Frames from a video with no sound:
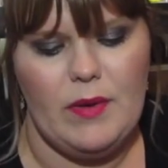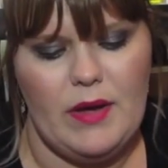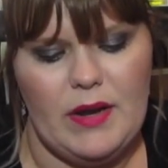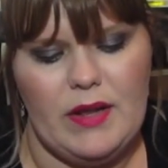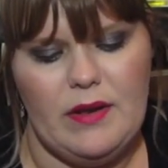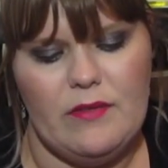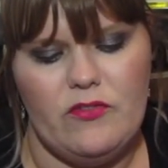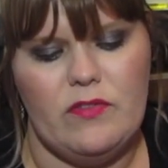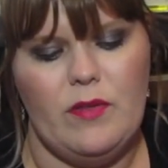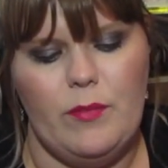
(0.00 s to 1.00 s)
but it is
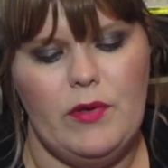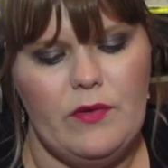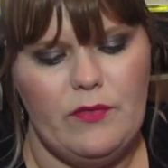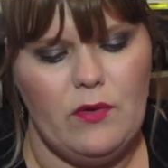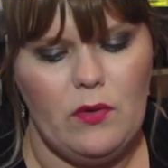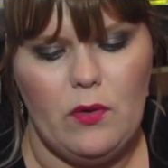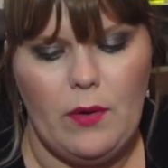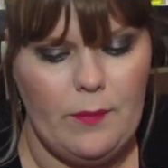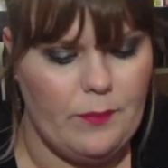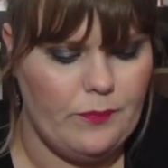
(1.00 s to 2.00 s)
just a
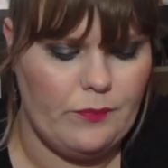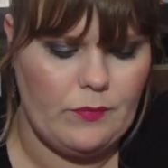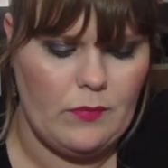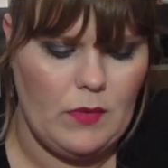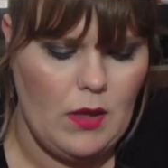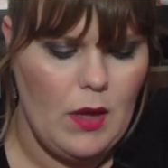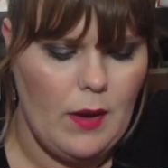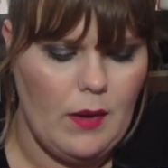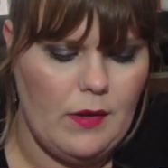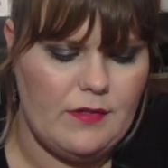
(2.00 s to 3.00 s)
beautiful
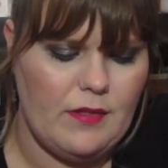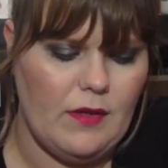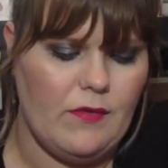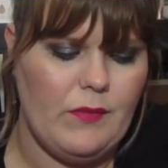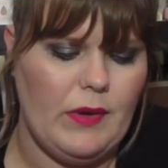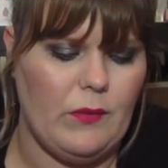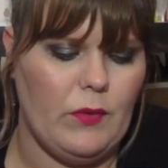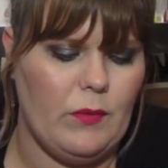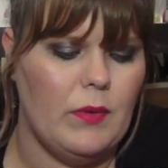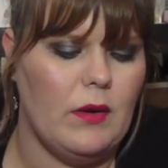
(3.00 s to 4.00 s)
see, we got
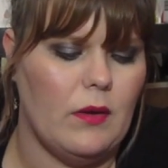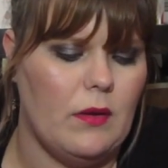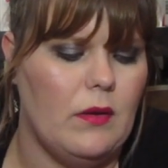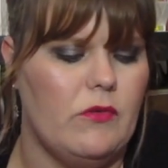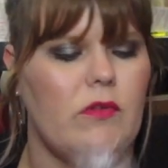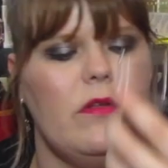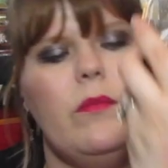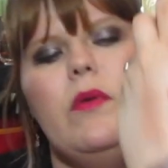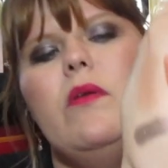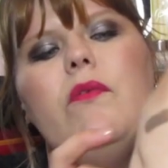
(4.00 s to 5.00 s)
room here. It's just a
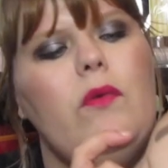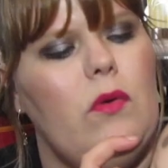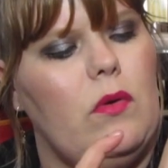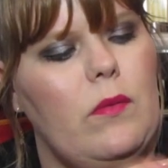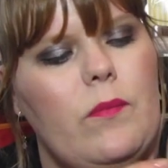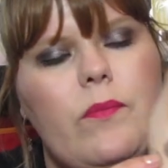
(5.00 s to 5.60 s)
beautiful,